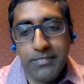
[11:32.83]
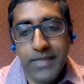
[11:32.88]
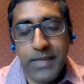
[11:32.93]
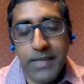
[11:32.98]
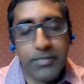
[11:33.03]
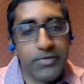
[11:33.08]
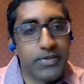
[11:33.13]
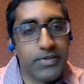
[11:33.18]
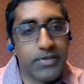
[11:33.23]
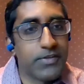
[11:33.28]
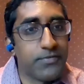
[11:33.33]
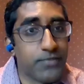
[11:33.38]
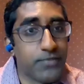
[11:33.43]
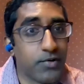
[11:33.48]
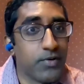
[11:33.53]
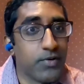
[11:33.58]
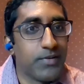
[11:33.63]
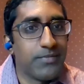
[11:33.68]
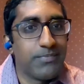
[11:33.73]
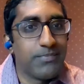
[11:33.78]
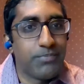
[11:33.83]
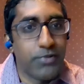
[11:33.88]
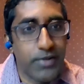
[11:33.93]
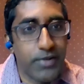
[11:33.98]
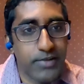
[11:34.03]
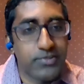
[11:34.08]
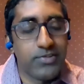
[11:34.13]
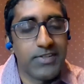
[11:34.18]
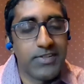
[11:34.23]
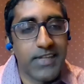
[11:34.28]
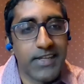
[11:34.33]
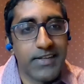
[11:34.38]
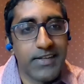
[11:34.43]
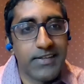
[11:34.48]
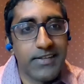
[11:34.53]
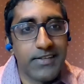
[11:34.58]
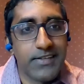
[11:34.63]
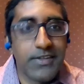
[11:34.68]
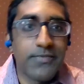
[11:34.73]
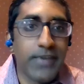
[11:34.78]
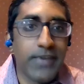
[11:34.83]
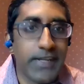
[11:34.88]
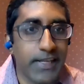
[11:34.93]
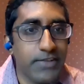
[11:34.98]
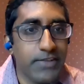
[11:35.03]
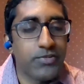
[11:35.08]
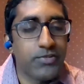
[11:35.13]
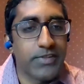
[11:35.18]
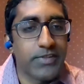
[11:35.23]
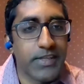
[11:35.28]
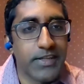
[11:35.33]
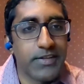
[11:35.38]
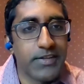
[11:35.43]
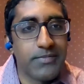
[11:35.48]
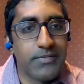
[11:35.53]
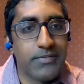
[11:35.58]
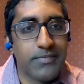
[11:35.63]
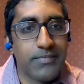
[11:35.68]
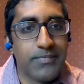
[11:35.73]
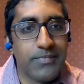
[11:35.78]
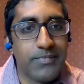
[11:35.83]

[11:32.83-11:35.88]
able to convert production data into financial data,